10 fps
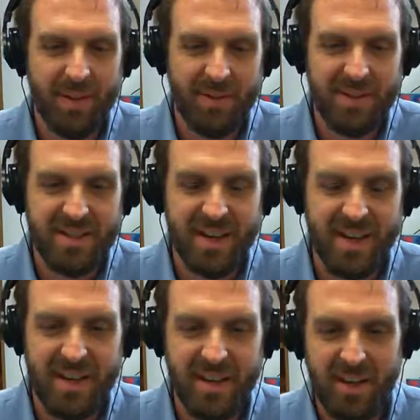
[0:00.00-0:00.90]
are always
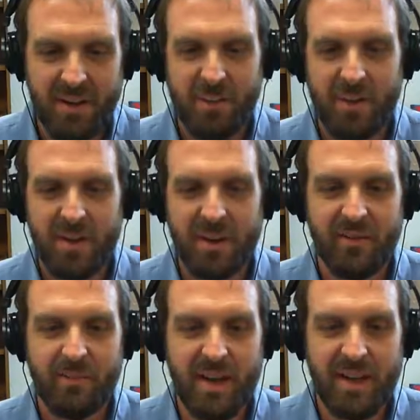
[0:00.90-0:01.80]
like wondering
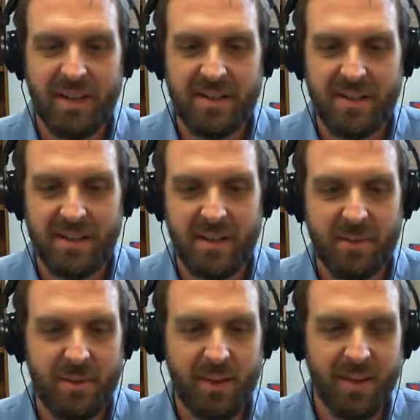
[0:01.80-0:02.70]
if my kids are going
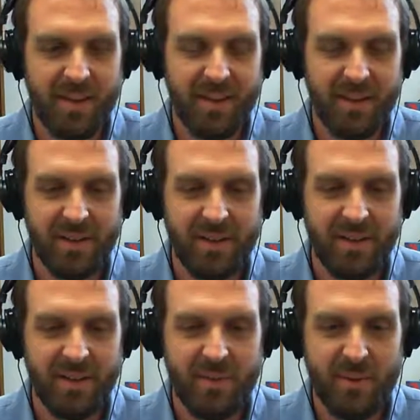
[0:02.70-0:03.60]
to be
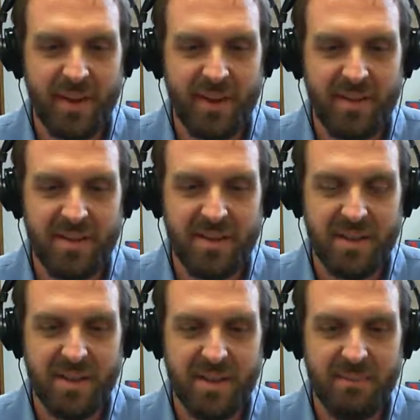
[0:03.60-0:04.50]
good
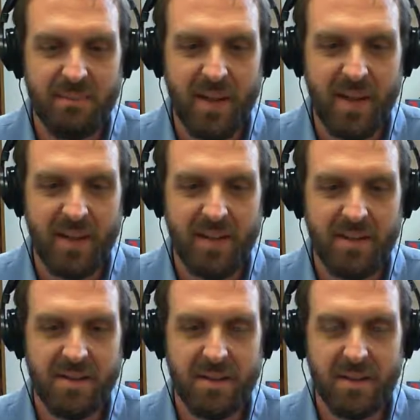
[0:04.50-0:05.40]
runners.
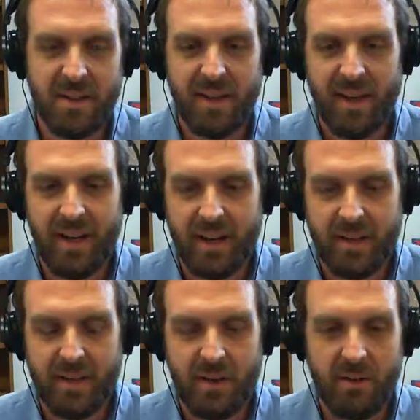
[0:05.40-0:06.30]
And,
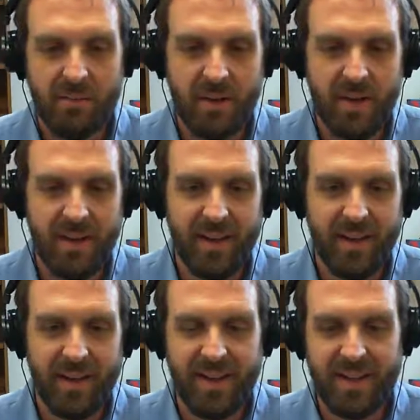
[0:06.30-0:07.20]
you know,
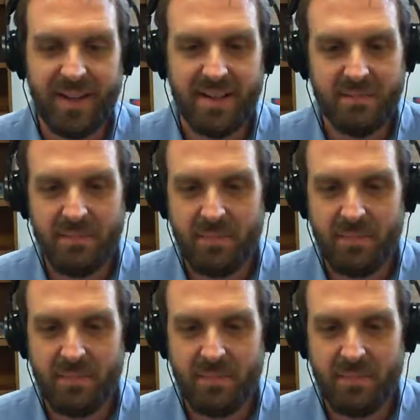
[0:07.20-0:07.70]
I